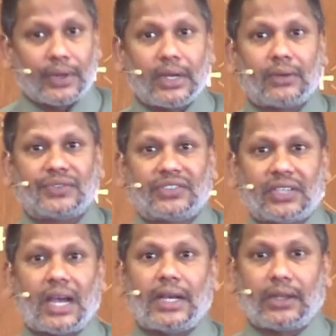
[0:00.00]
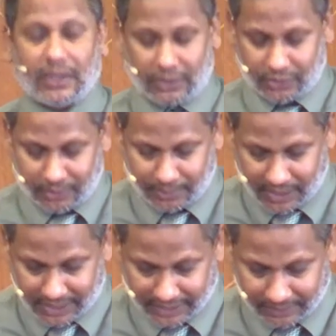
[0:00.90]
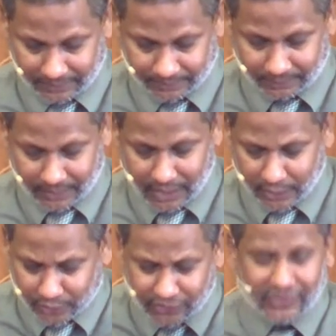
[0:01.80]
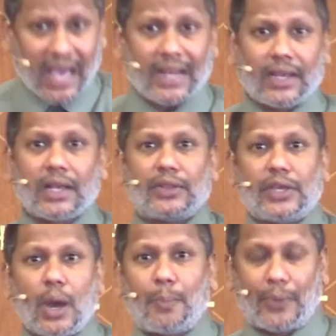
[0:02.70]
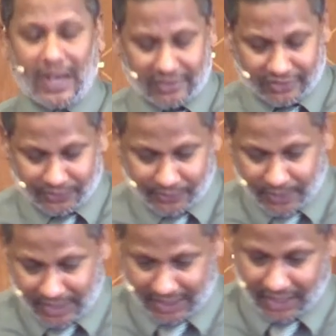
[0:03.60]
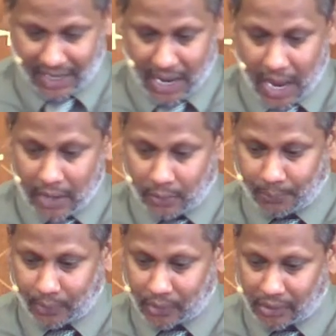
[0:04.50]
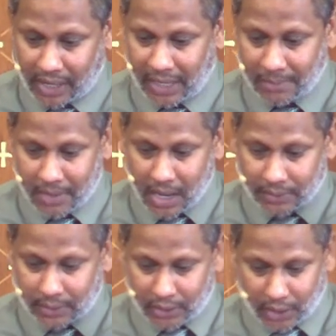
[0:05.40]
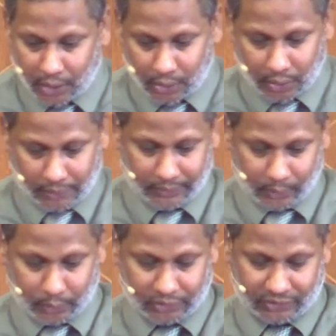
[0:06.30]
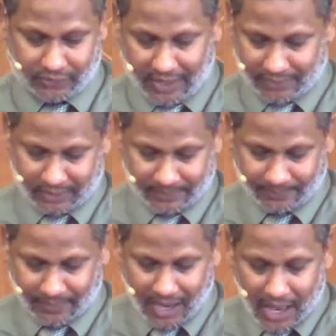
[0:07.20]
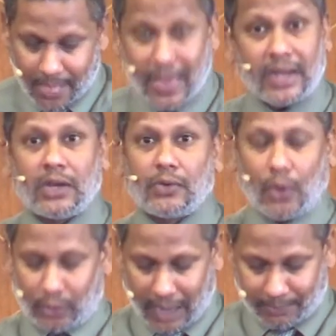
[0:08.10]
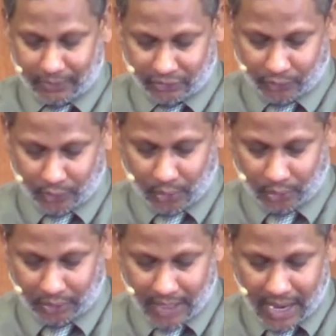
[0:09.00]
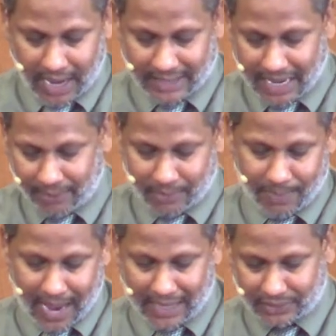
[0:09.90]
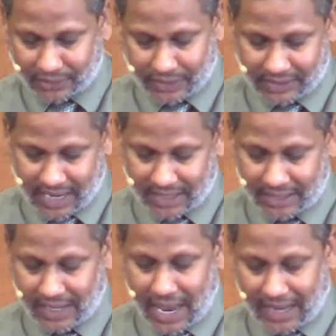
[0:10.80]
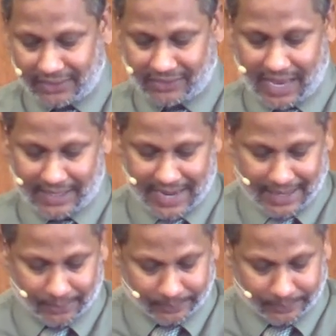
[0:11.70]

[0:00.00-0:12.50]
of sight to the blind, to set the oppressed free, and to proclaim the year of the Lord's favor. Then he rolled up the scroll and gave it back to the attendant and sat down.